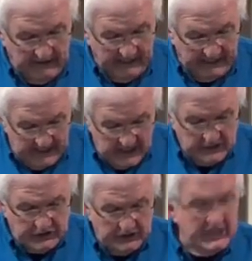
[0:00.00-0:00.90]
And
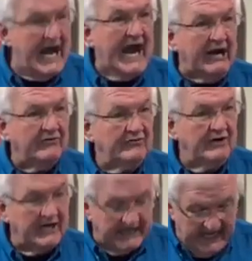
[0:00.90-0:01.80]
here's the text
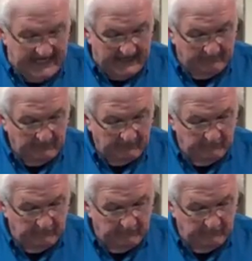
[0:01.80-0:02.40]
again.